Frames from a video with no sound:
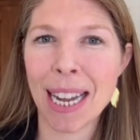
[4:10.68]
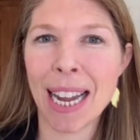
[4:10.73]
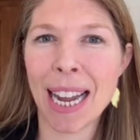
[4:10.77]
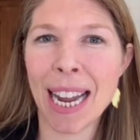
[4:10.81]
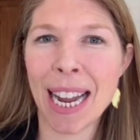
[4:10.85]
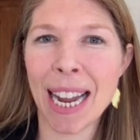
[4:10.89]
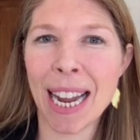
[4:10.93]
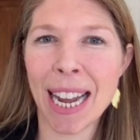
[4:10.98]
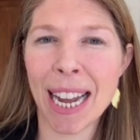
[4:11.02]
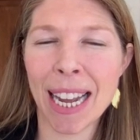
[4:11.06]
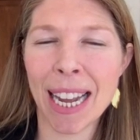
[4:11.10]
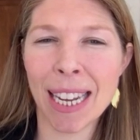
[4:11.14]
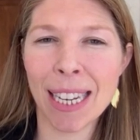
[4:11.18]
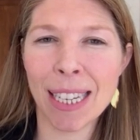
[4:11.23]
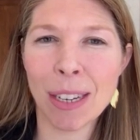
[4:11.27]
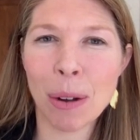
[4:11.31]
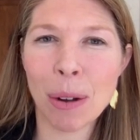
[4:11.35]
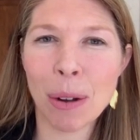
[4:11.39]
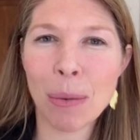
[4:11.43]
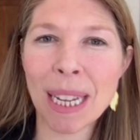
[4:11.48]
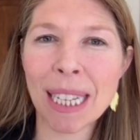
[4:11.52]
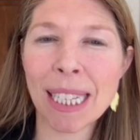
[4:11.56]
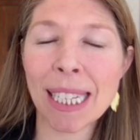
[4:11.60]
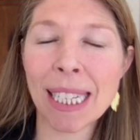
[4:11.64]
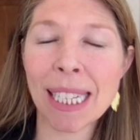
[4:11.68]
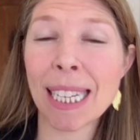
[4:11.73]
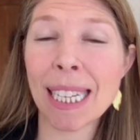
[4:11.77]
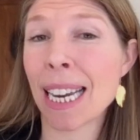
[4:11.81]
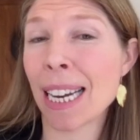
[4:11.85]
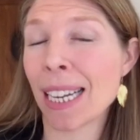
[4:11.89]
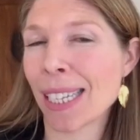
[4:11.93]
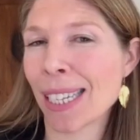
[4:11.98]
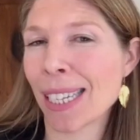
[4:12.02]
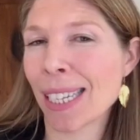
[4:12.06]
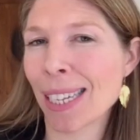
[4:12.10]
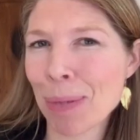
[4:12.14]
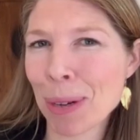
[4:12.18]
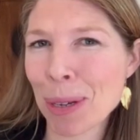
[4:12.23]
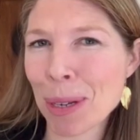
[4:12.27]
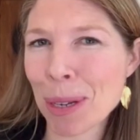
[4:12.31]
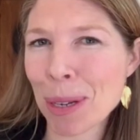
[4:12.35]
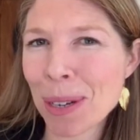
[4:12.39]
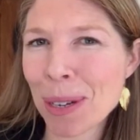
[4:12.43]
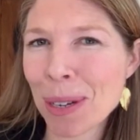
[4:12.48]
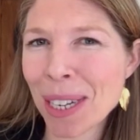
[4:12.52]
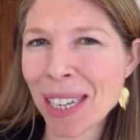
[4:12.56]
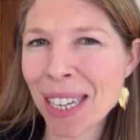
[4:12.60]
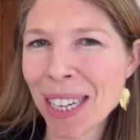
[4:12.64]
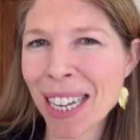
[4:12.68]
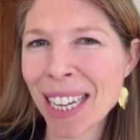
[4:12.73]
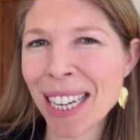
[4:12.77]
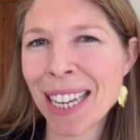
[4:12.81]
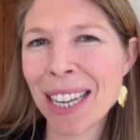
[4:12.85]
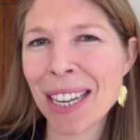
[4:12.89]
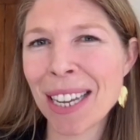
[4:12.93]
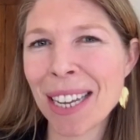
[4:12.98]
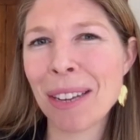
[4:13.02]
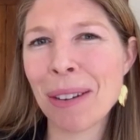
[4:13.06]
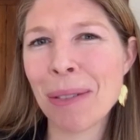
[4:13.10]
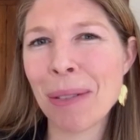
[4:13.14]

And we see that as an opportunity.